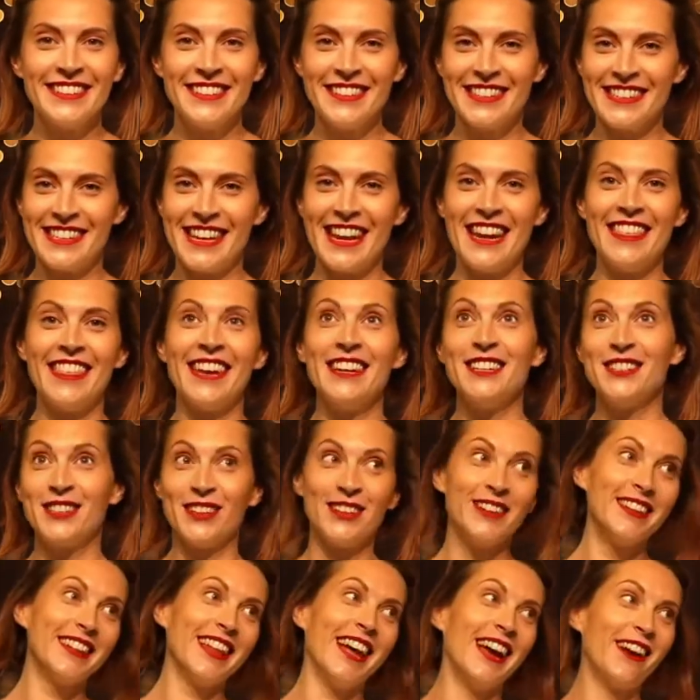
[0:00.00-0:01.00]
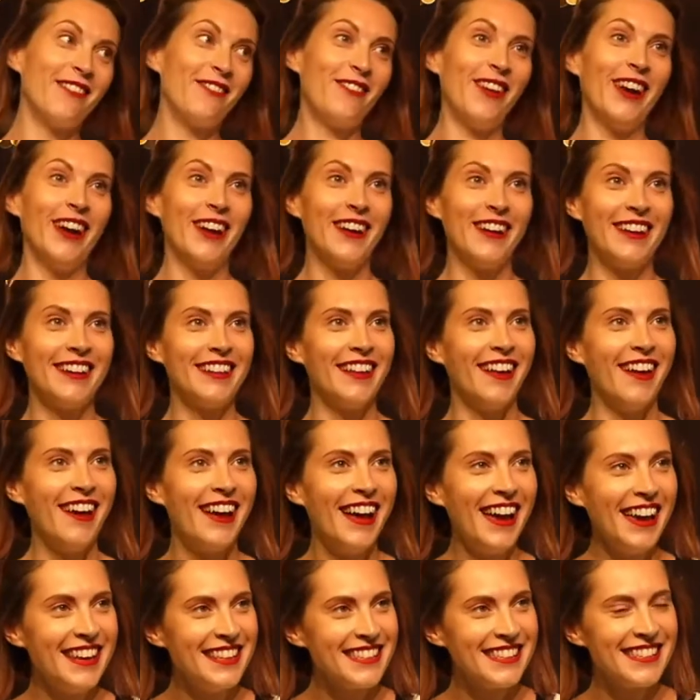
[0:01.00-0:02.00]
could say they don't like fairy
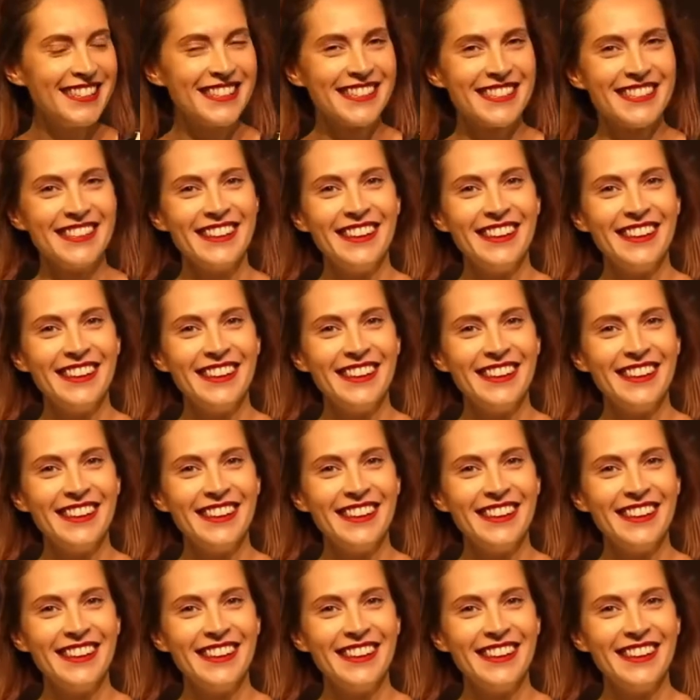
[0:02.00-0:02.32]
lights.